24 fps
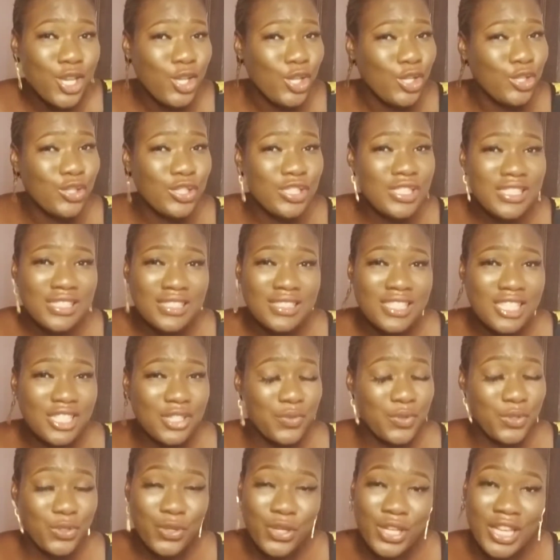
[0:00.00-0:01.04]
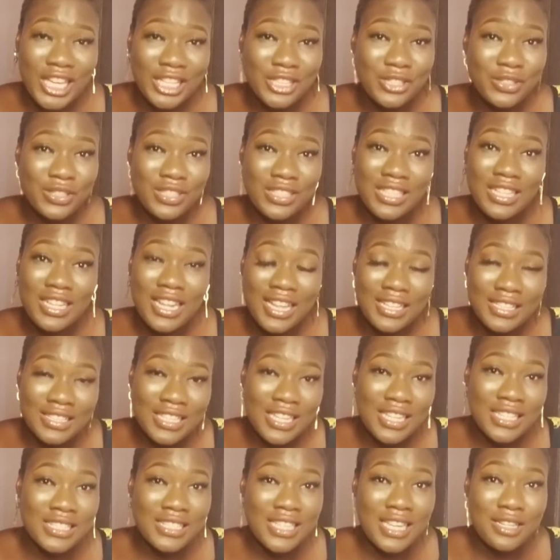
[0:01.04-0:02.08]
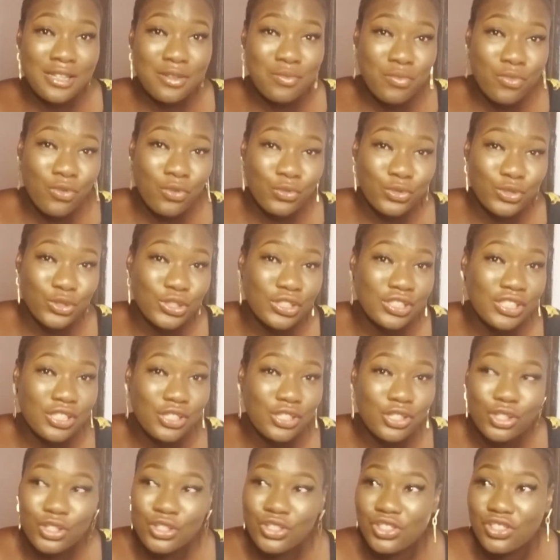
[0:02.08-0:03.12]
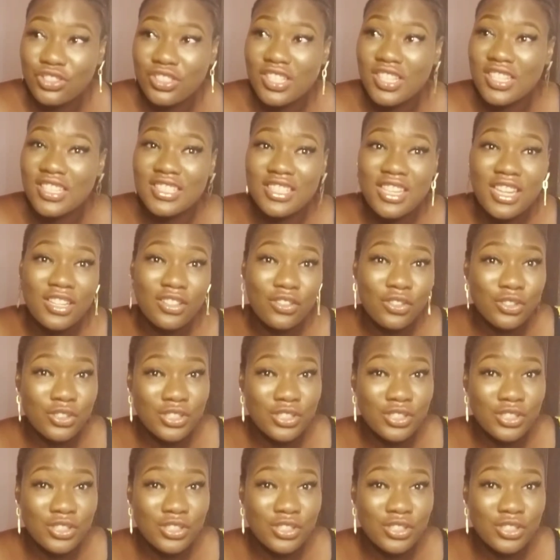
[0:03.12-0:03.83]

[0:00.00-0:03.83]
You know, these days we don't get to see lanterns anymore, we just see torches and other